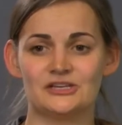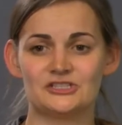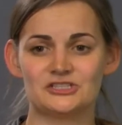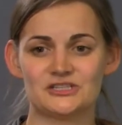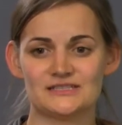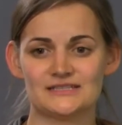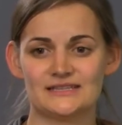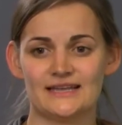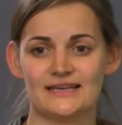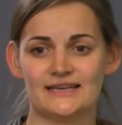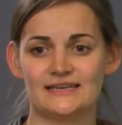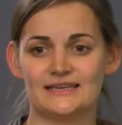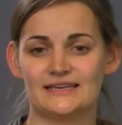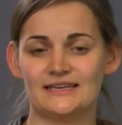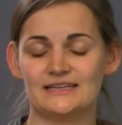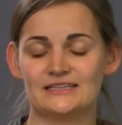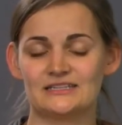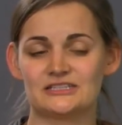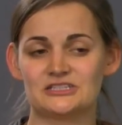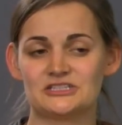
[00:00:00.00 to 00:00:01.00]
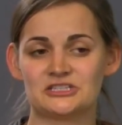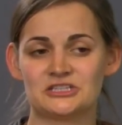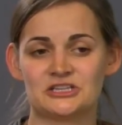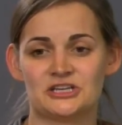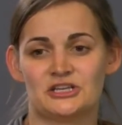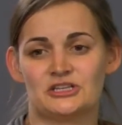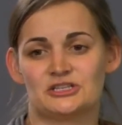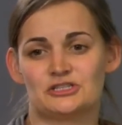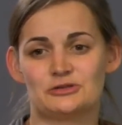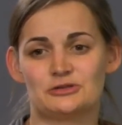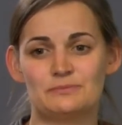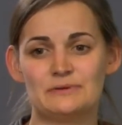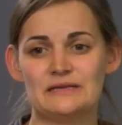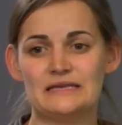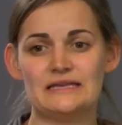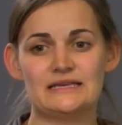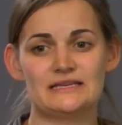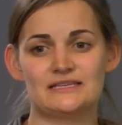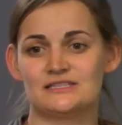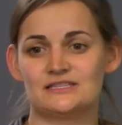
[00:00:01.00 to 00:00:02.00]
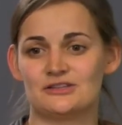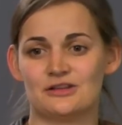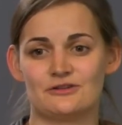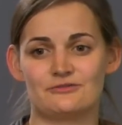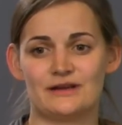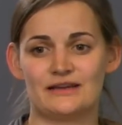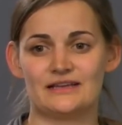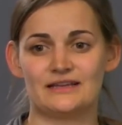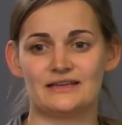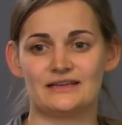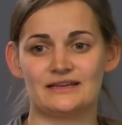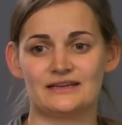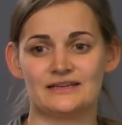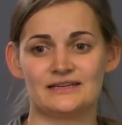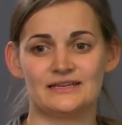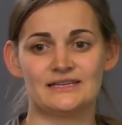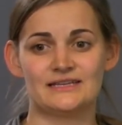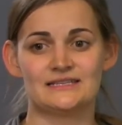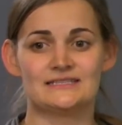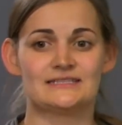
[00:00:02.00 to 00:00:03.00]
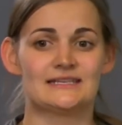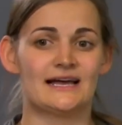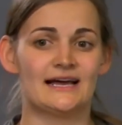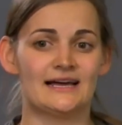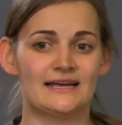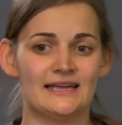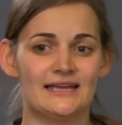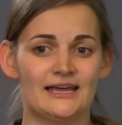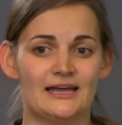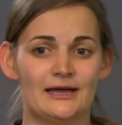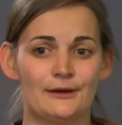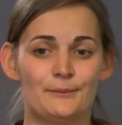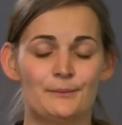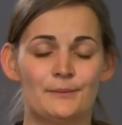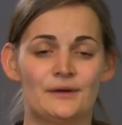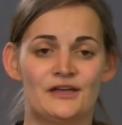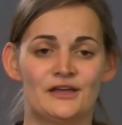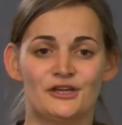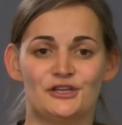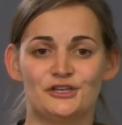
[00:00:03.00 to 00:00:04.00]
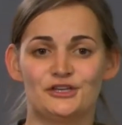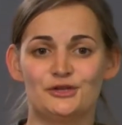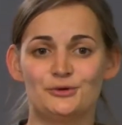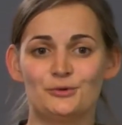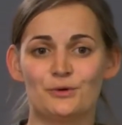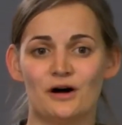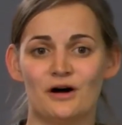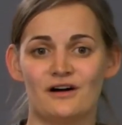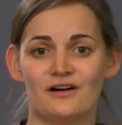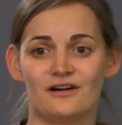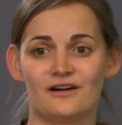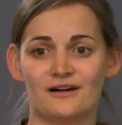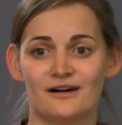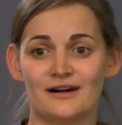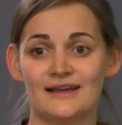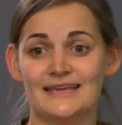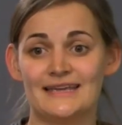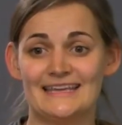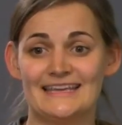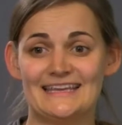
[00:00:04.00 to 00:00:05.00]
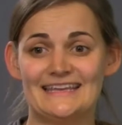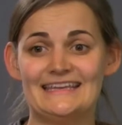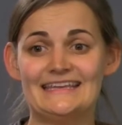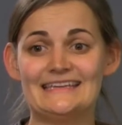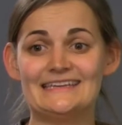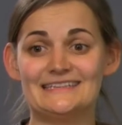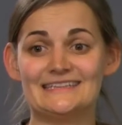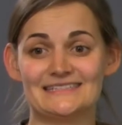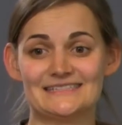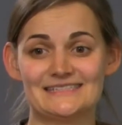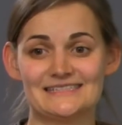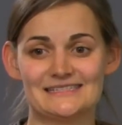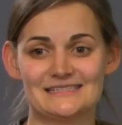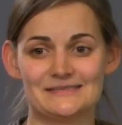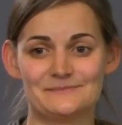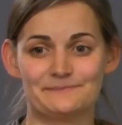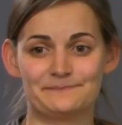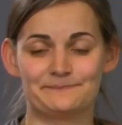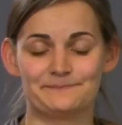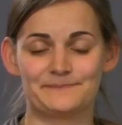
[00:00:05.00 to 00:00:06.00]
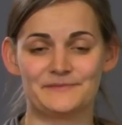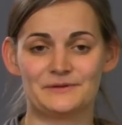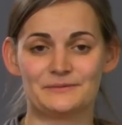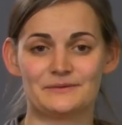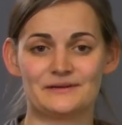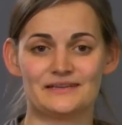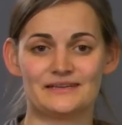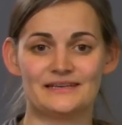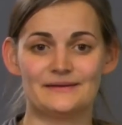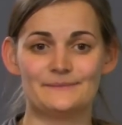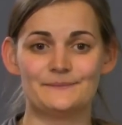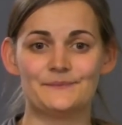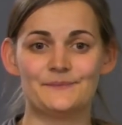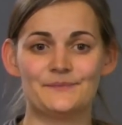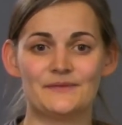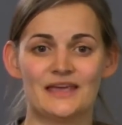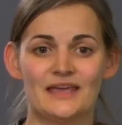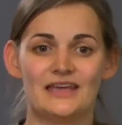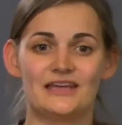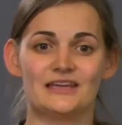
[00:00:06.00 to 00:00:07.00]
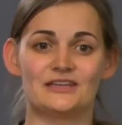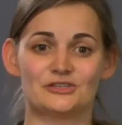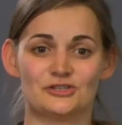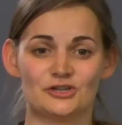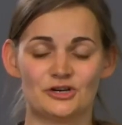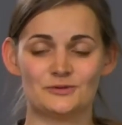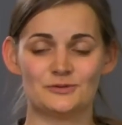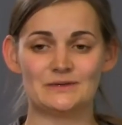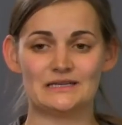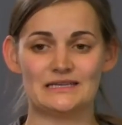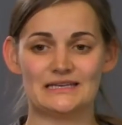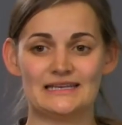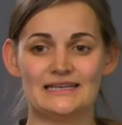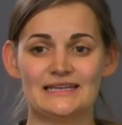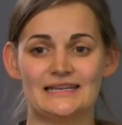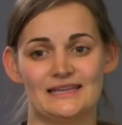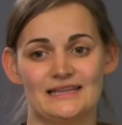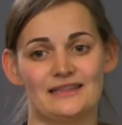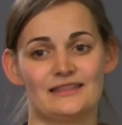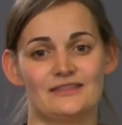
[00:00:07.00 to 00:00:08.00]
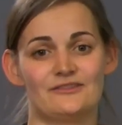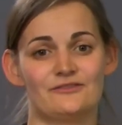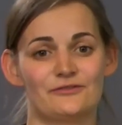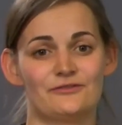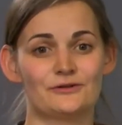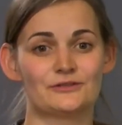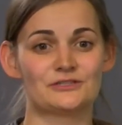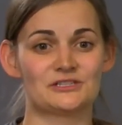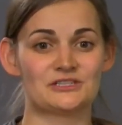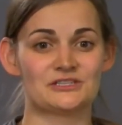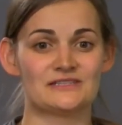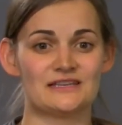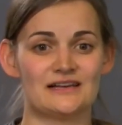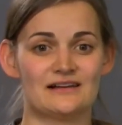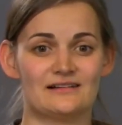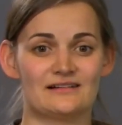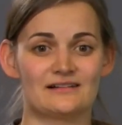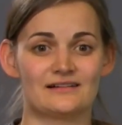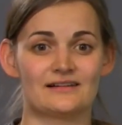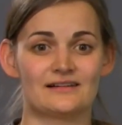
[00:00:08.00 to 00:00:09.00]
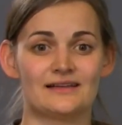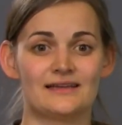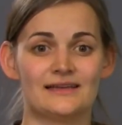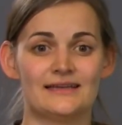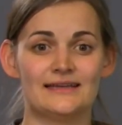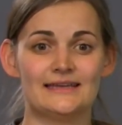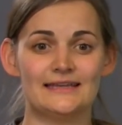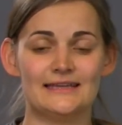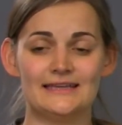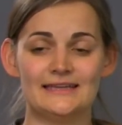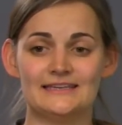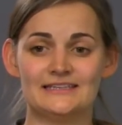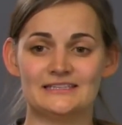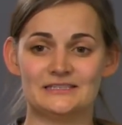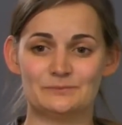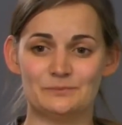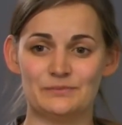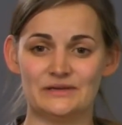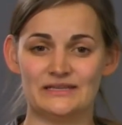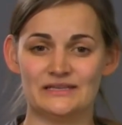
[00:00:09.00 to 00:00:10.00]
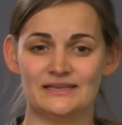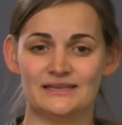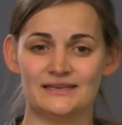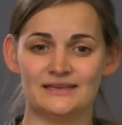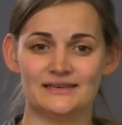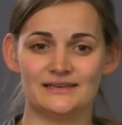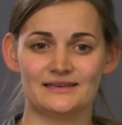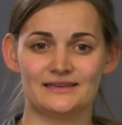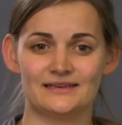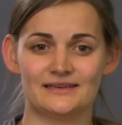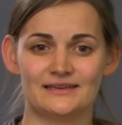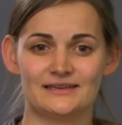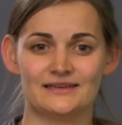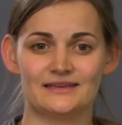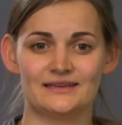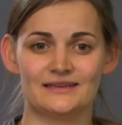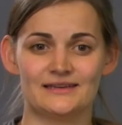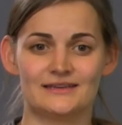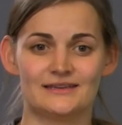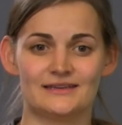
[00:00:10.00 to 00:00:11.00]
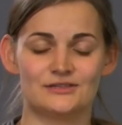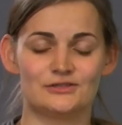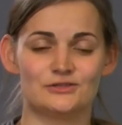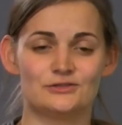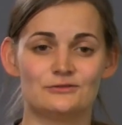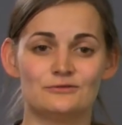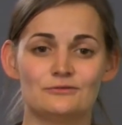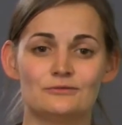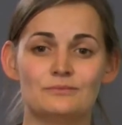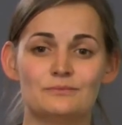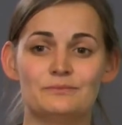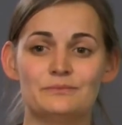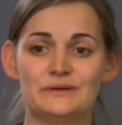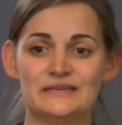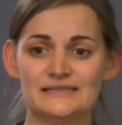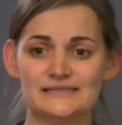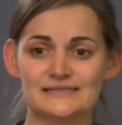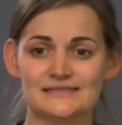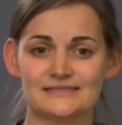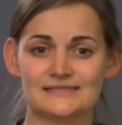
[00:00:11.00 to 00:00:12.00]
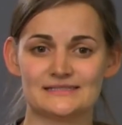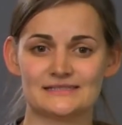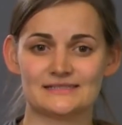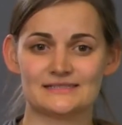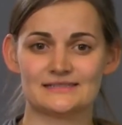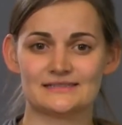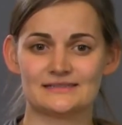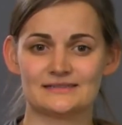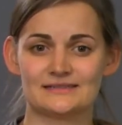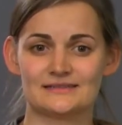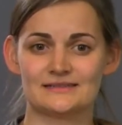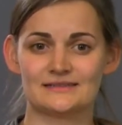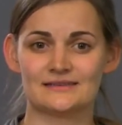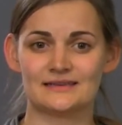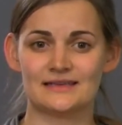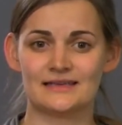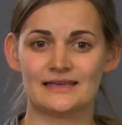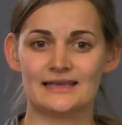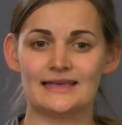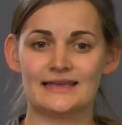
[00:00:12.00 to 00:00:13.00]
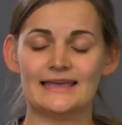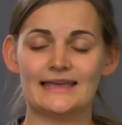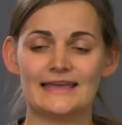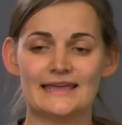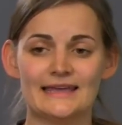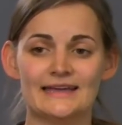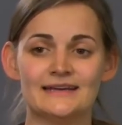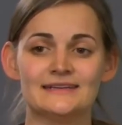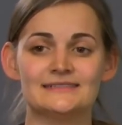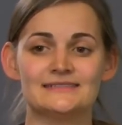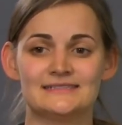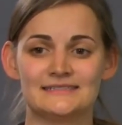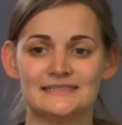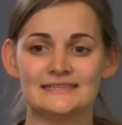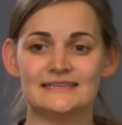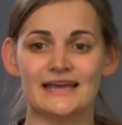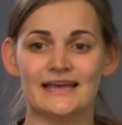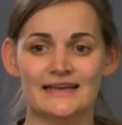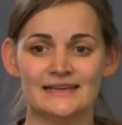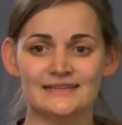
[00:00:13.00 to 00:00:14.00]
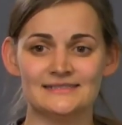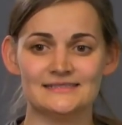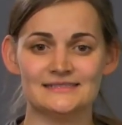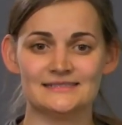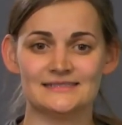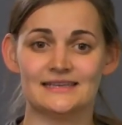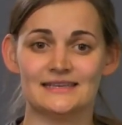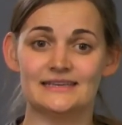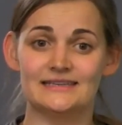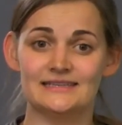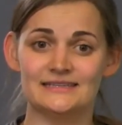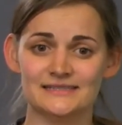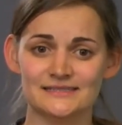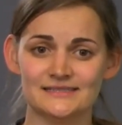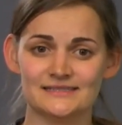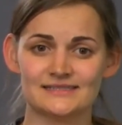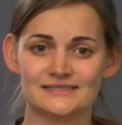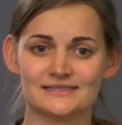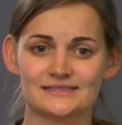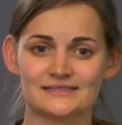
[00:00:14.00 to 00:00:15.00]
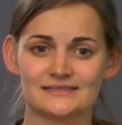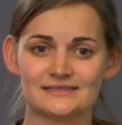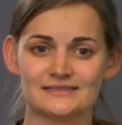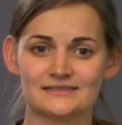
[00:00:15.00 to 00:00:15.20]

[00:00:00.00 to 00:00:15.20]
Just like in English, to be is not regular. It is I am, you are, he is, right? In German, the versions are ich bin, du bist, er, sie, es ist,